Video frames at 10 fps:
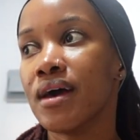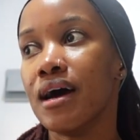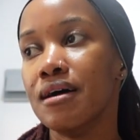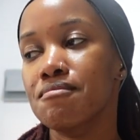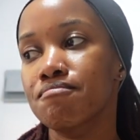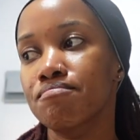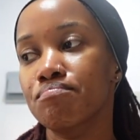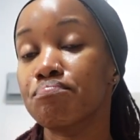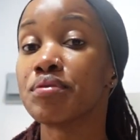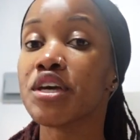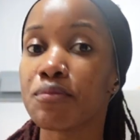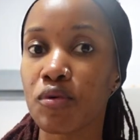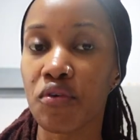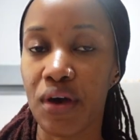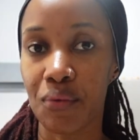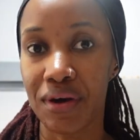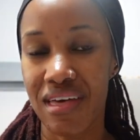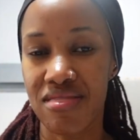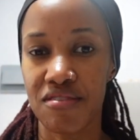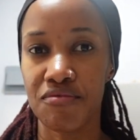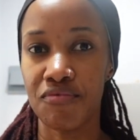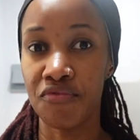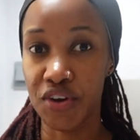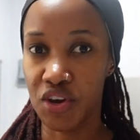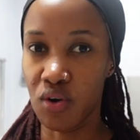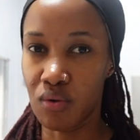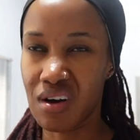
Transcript: um, people that were in the video.